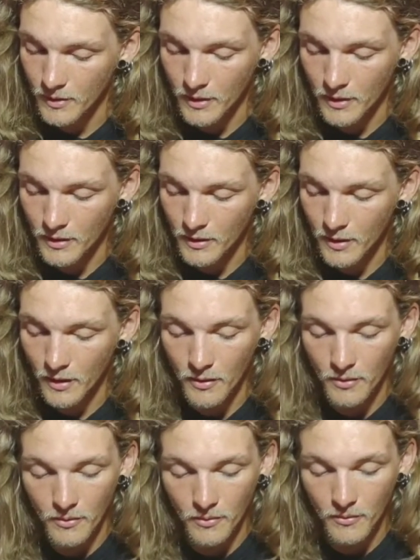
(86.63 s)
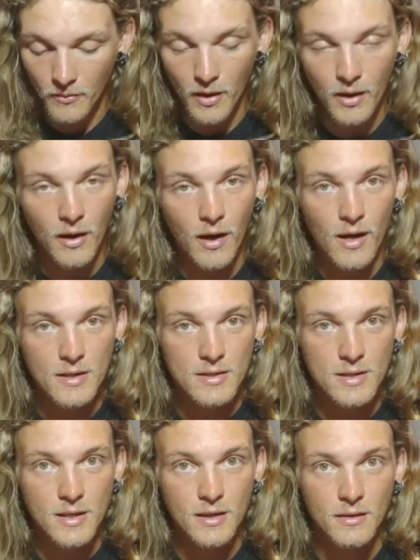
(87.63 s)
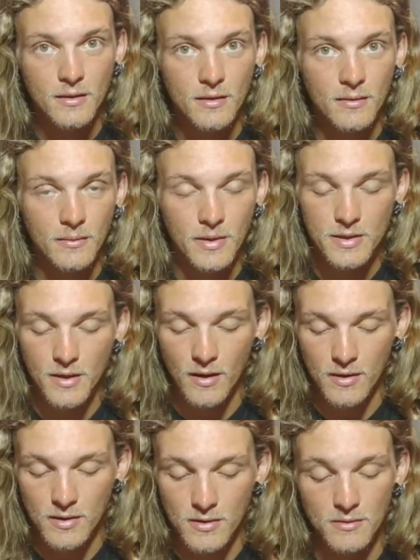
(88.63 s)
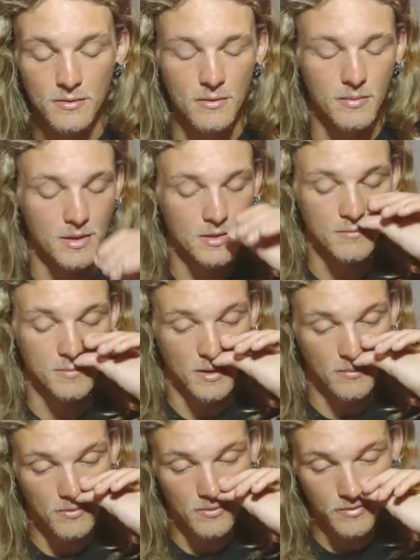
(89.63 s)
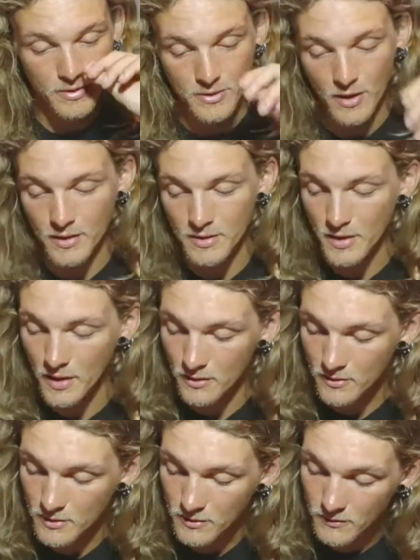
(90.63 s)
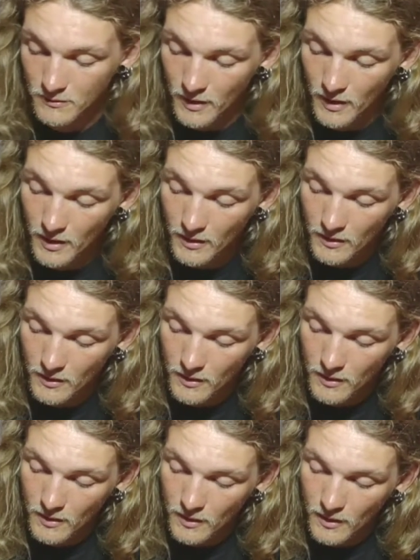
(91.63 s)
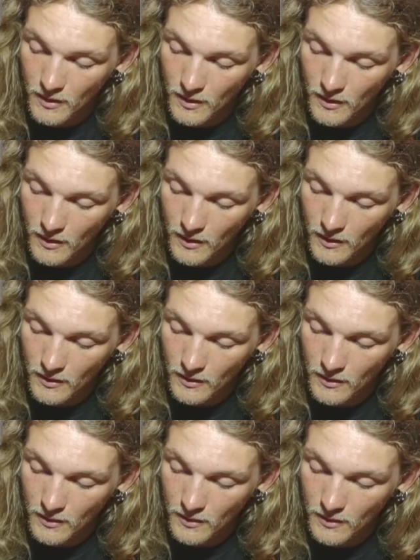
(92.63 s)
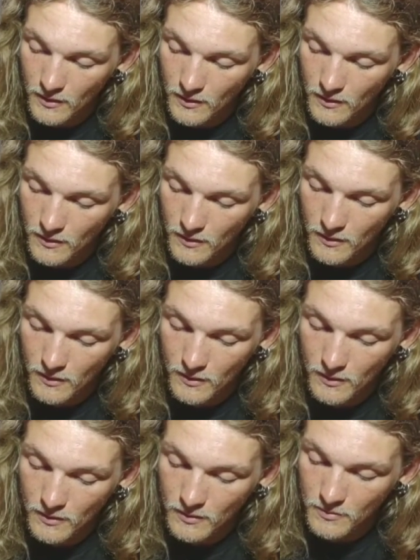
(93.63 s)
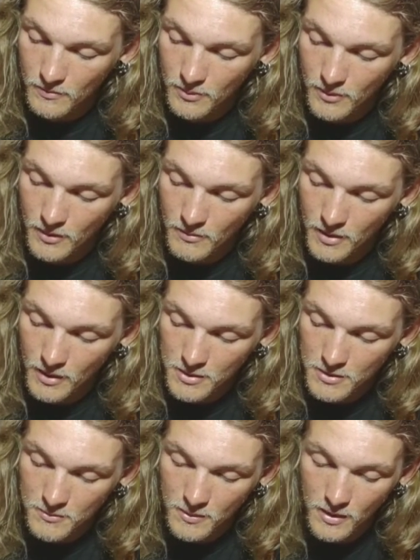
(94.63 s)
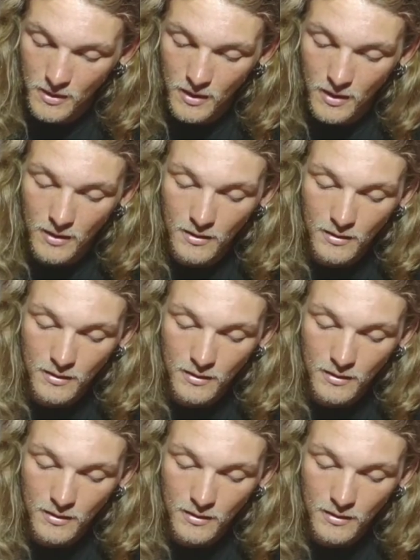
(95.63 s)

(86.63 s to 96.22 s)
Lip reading: We didn't know what caused it. We talked to a bunch of people, we tried to take her to the vet, and pretty much we